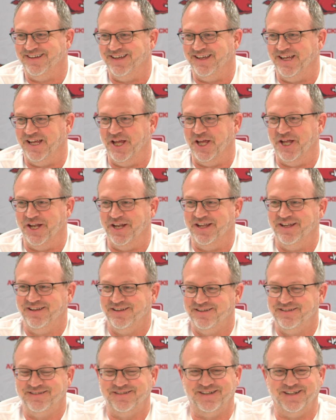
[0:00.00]
in
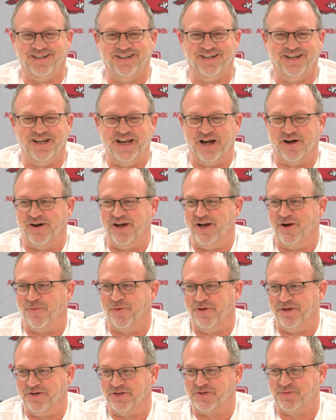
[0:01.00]
an area
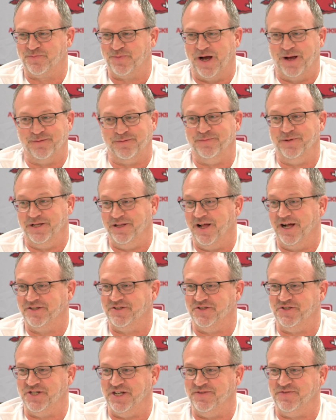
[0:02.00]
where there's probably
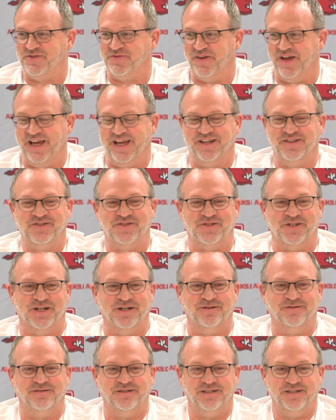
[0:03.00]
lots of Chiefs fans.
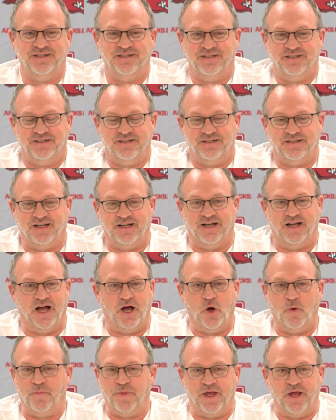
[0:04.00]
So I
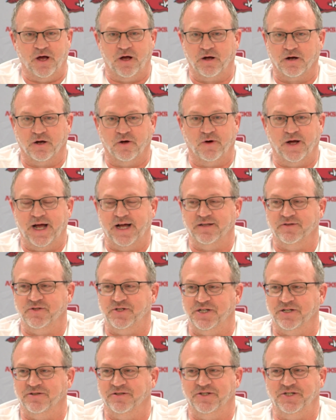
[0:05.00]
hope they all go out and
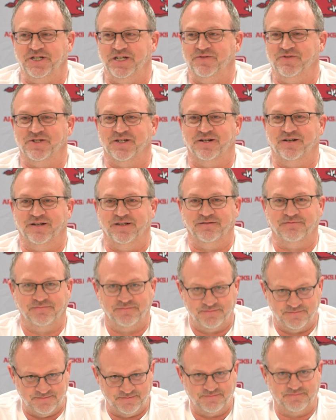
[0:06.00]
cheer the Chiefs on
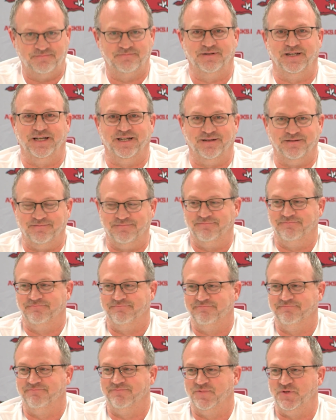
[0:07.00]
and
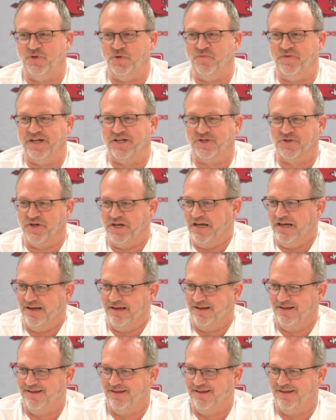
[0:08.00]
to victory.